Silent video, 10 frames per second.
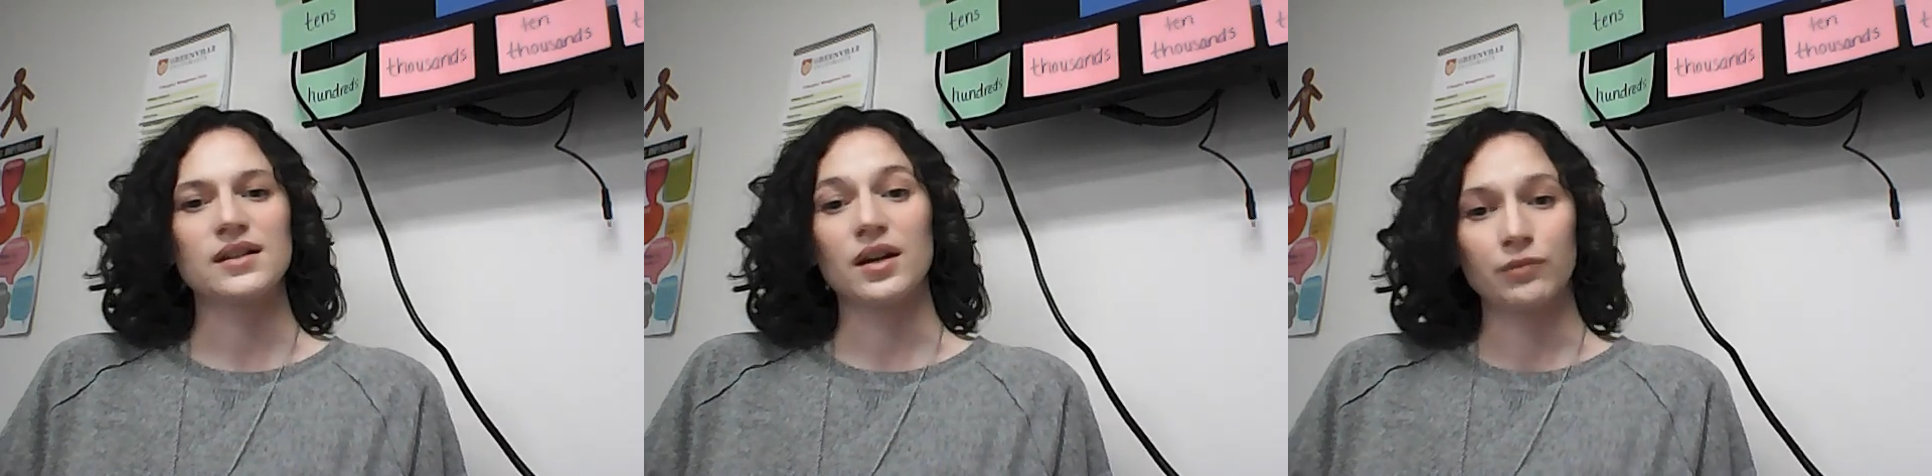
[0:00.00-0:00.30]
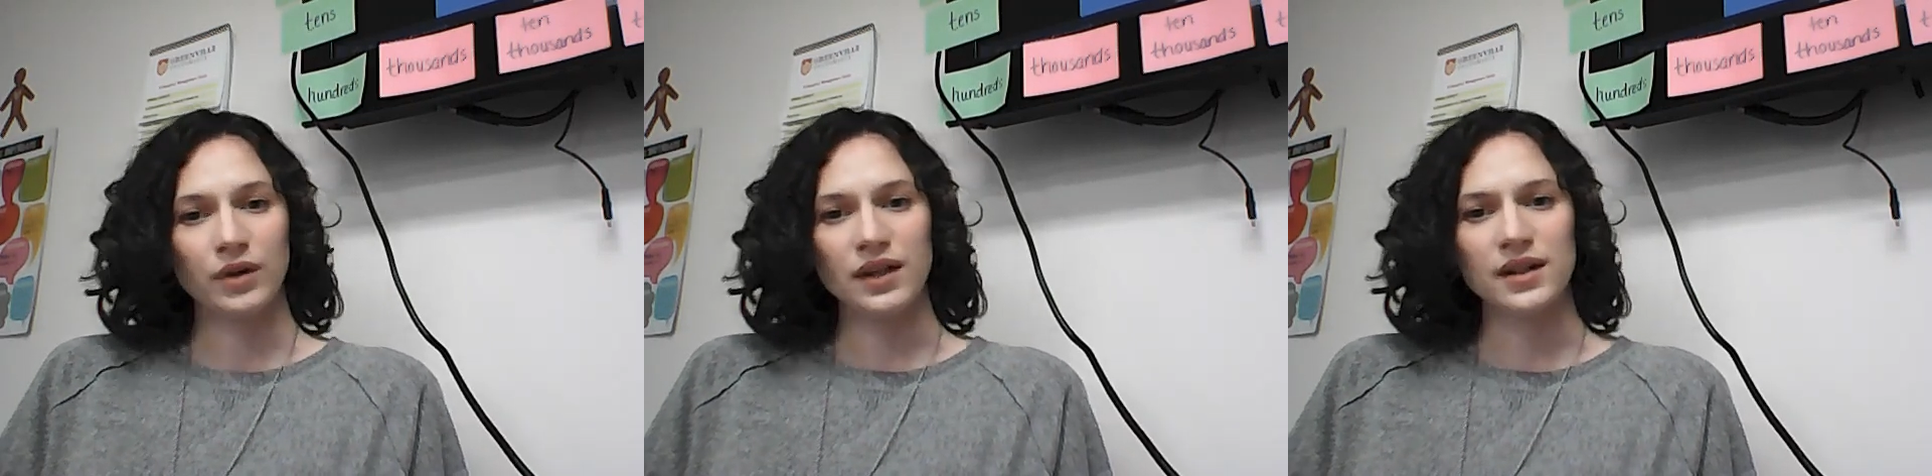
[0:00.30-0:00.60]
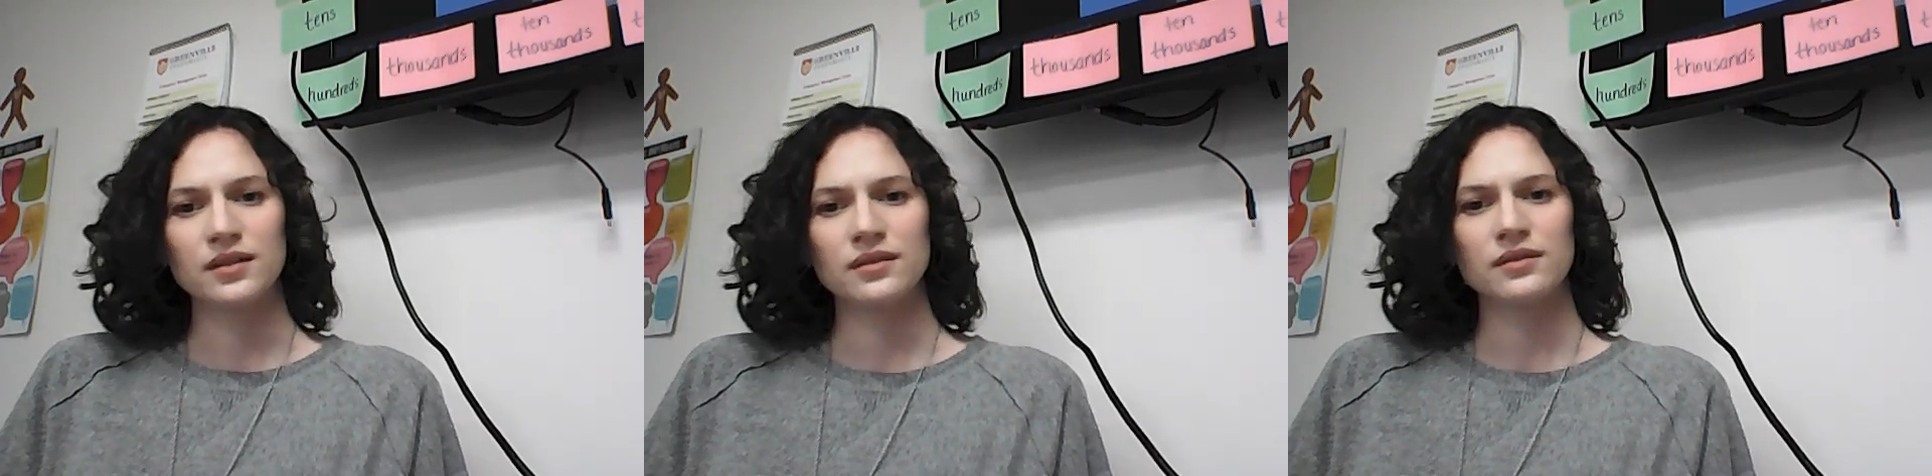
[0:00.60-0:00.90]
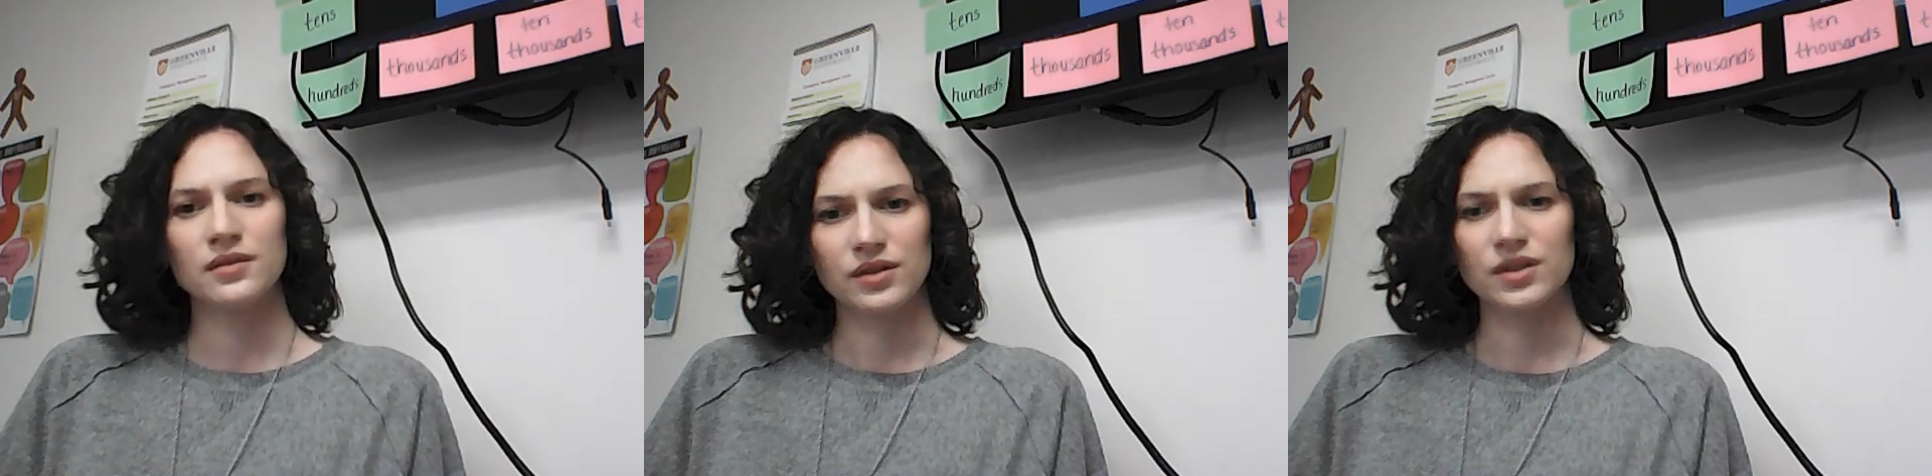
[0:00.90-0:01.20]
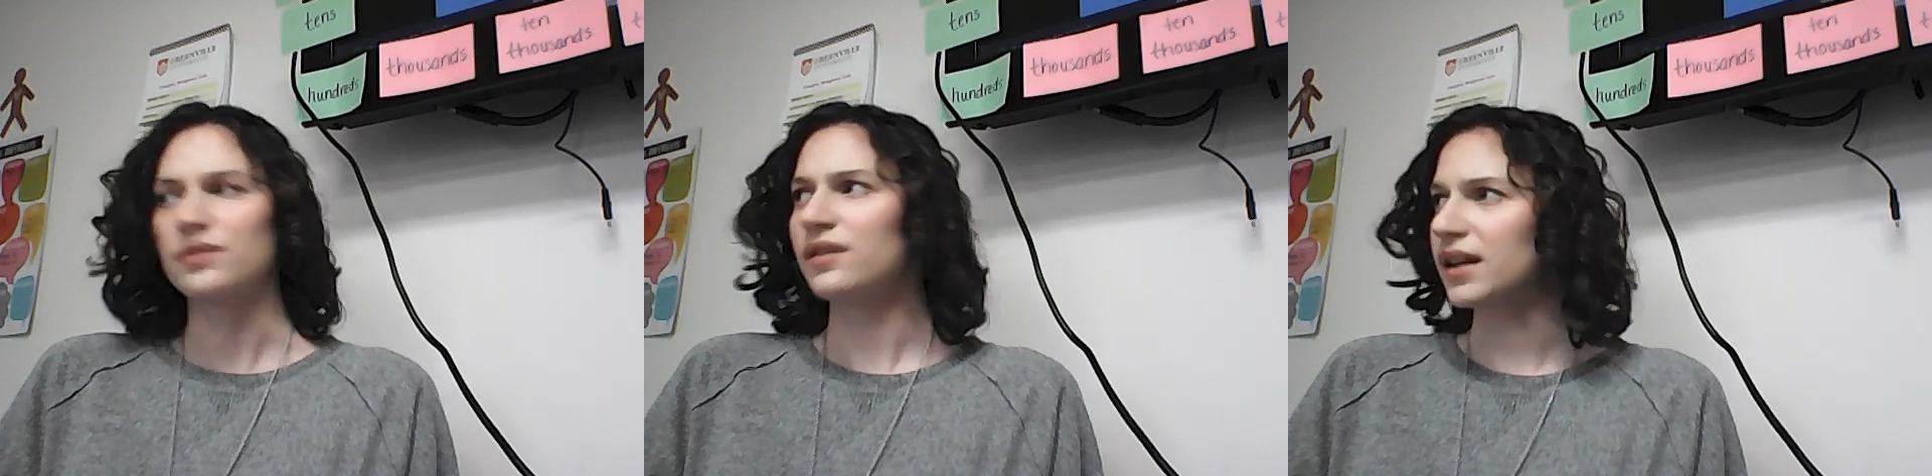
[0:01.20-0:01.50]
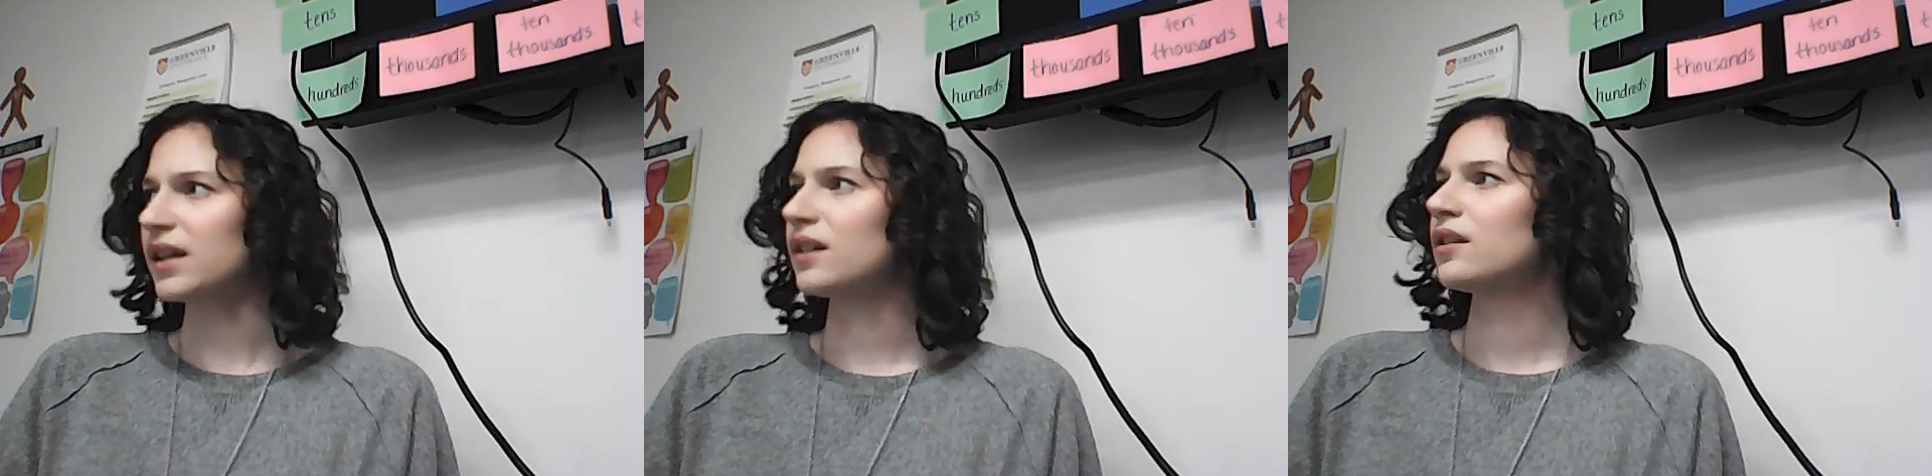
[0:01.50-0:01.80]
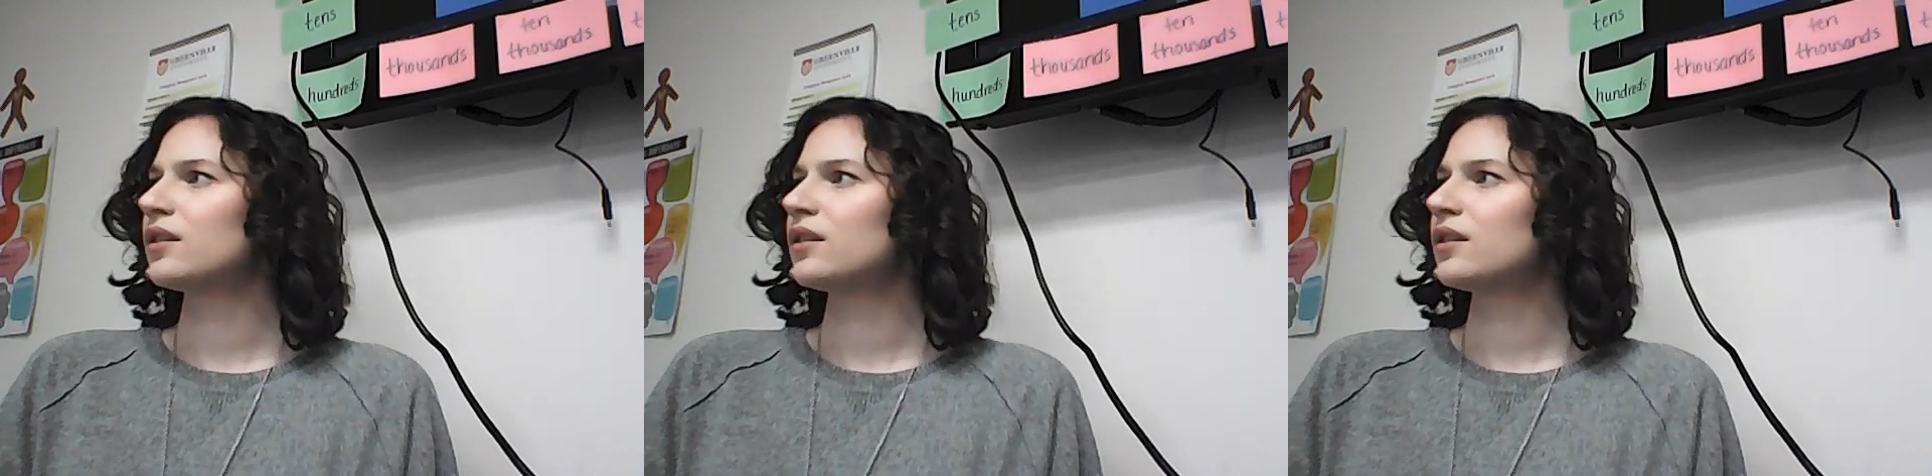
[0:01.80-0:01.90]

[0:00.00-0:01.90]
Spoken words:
And what do you think